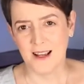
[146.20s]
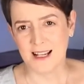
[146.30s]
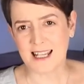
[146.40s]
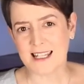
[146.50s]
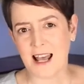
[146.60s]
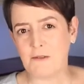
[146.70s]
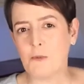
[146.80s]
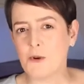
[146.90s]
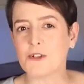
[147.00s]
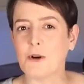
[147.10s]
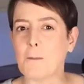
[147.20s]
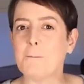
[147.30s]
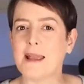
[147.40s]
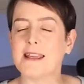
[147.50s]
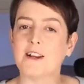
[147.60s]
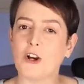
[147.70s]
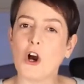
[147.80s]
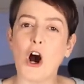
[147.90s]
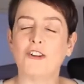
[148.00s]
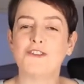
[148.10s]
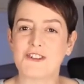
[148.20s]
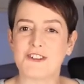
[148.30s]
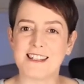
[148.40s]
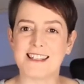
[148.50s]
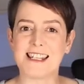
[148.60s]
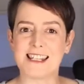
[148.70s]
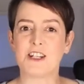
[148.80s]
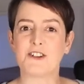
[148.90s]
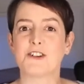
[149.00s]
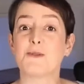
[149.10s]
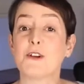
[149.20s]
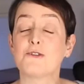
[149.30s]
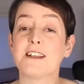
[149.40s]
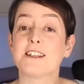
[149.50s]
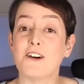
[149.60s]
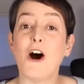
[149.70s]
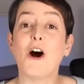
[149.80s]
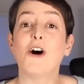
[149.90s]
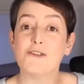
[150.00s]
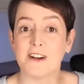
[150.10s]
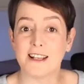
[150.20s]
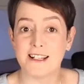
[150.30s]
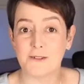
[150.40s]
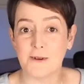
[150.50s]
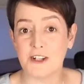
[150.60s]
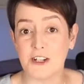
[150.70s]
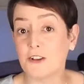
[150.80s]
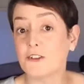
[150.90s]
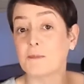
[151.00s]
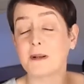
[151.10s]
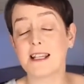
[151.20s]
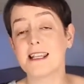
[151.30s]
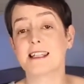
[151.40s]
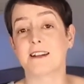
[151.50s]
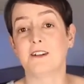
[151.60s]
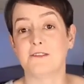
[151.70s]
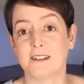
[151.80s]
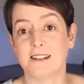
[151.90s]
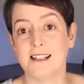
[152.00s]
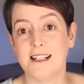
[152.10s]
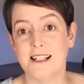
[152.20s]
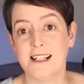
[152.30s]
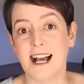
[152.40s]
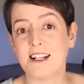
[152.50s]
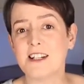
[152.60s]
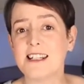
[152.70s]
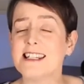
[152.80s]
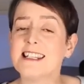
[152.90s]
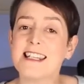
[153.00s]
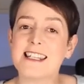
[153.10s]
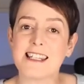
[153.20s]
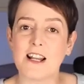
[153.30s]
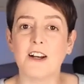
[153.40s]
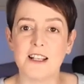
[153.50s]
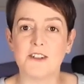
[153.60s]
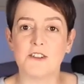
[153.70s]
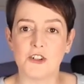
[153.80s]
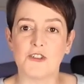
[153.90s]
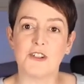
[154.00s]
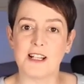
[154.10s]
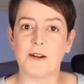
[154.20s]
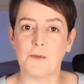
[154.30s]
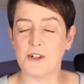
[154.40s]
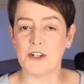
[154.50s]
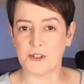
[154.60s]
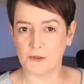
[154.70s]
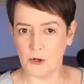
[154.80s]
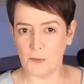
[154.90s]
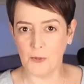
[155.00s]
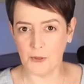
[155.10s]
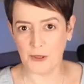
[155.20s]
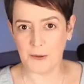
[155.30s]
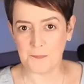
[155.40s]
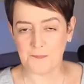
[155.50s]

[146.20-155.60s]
So Sarah was not making a conscious decision to increase her heart rate when she heard the police siren, and she didn't decide to shut down when she saw her mother.